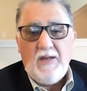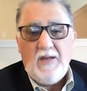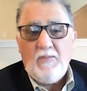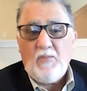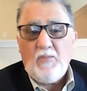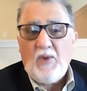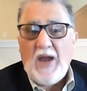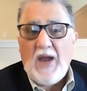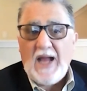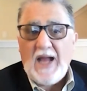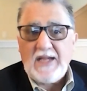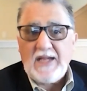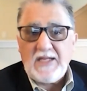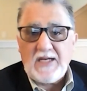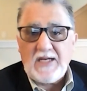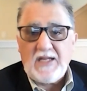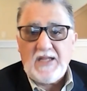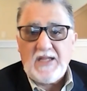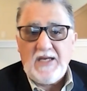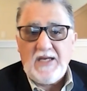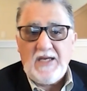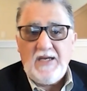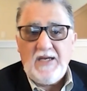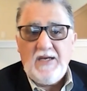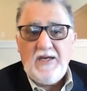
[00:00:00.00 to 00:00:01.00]

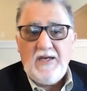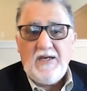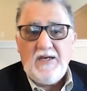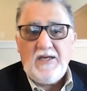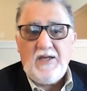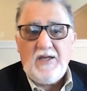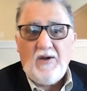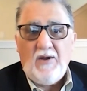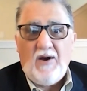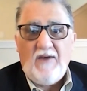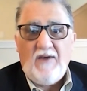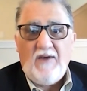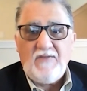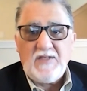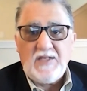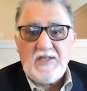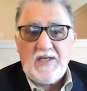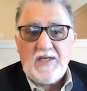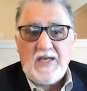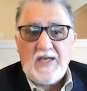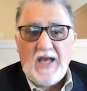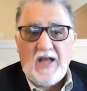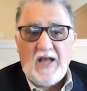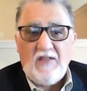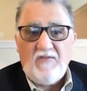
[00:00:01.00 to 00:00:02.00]
Practically,
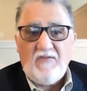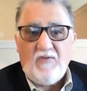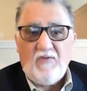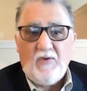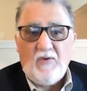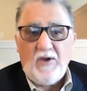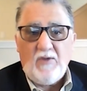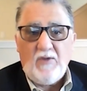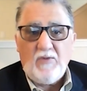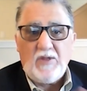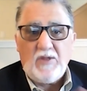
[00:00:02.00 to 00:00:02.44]
obviously California,